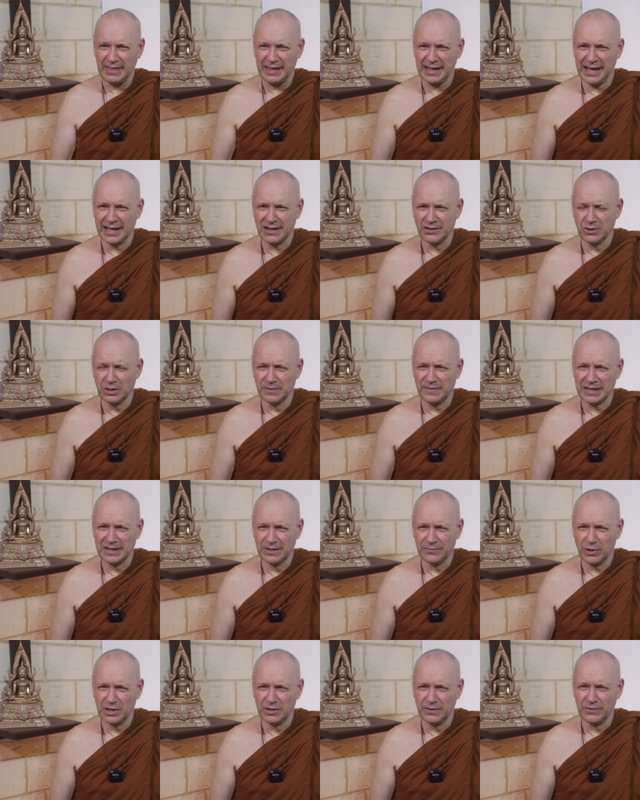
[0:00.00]
I don't know if
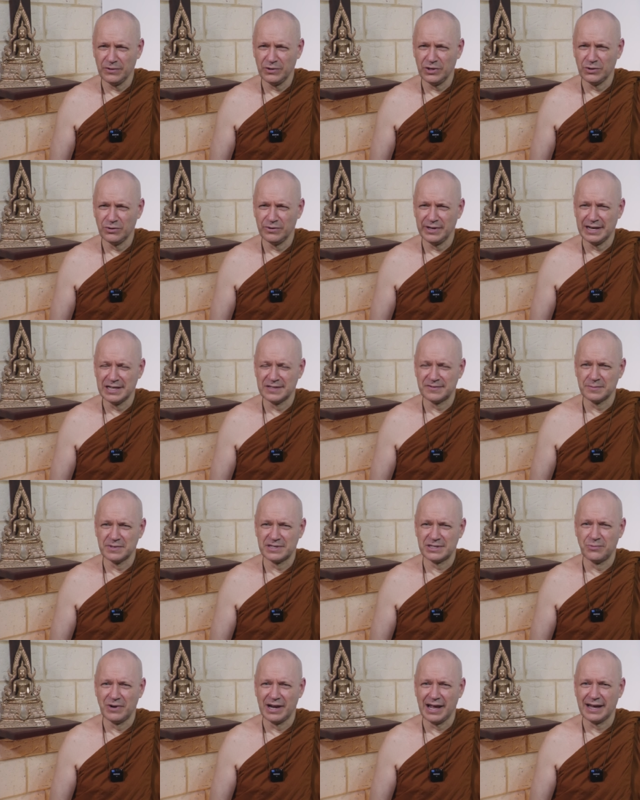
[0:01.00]
anyone of you here is from
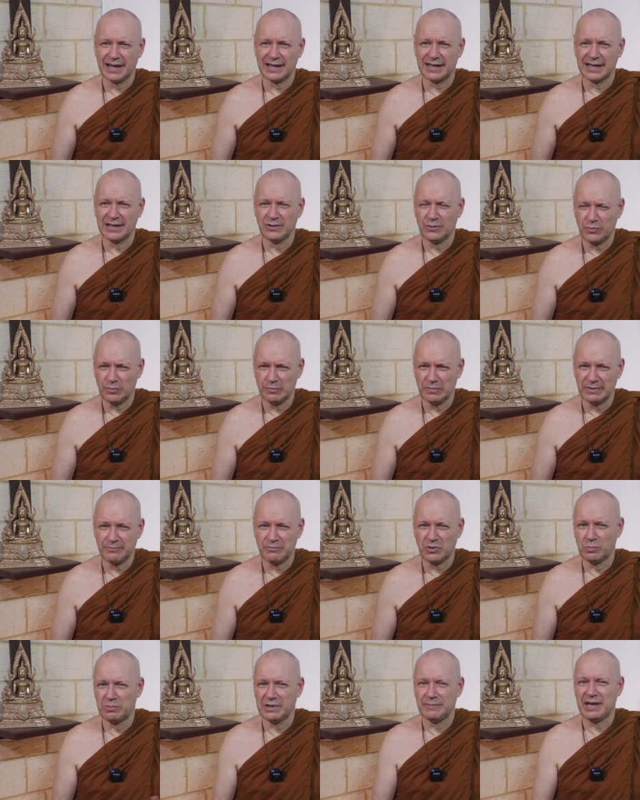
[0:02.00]
Sri Lanka. You
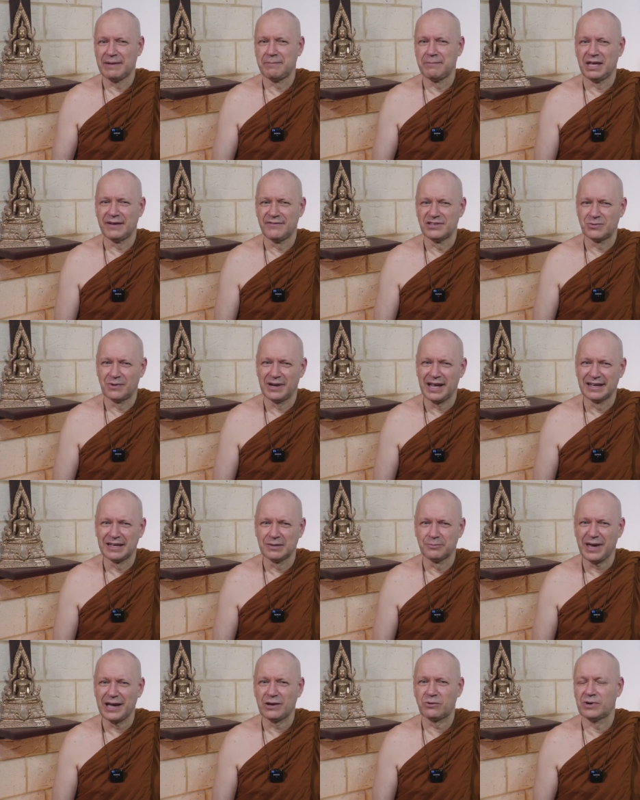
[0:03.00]
probably maybe have a Sri
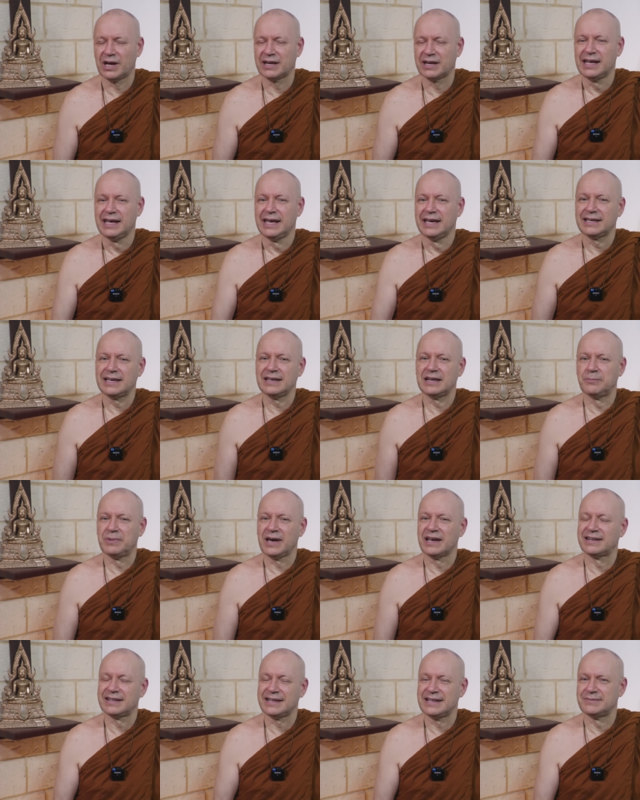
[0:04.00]
Lankan background.
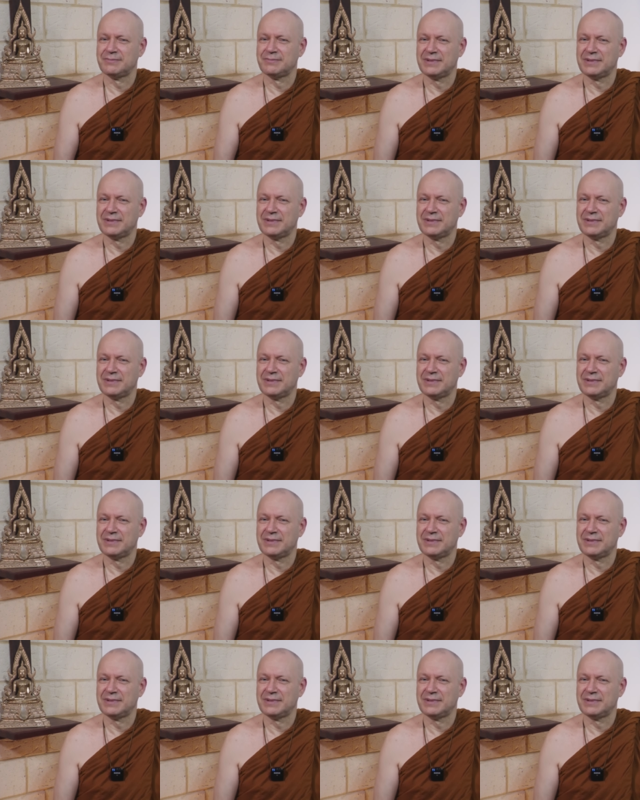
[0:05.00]
Kiribath is